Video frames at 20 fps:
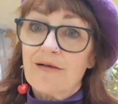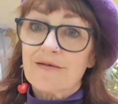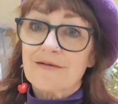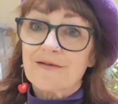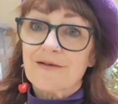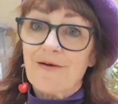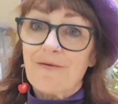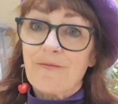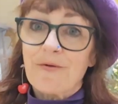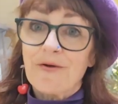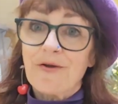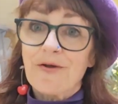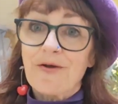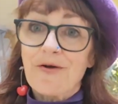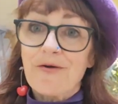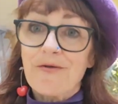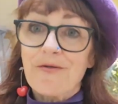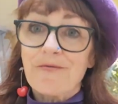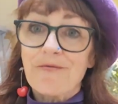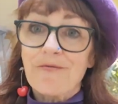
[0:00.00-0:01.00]
So I'm going to
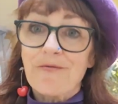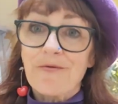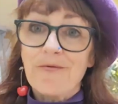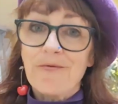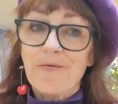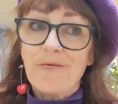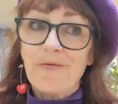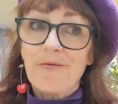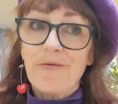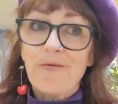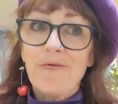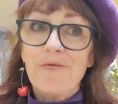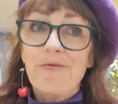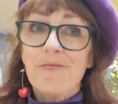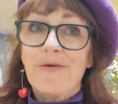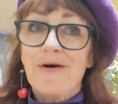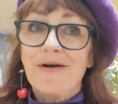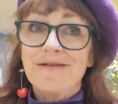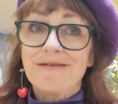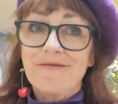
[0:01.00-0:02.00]
go through all
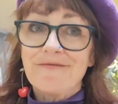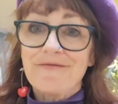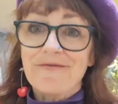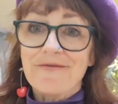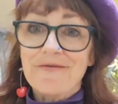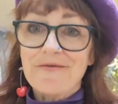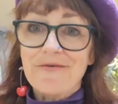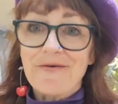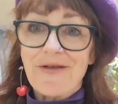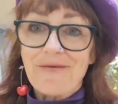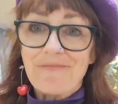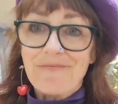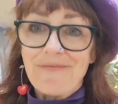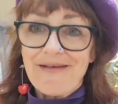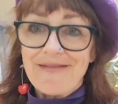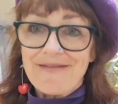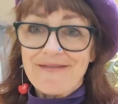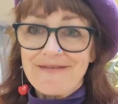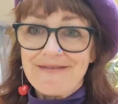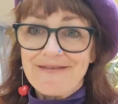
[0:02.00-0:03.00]
my different cooking
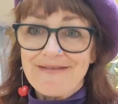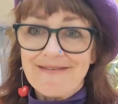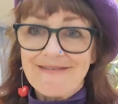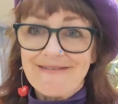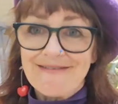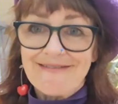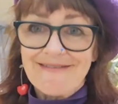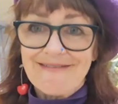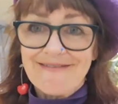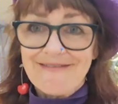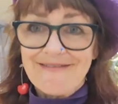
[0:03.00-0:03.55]
methods.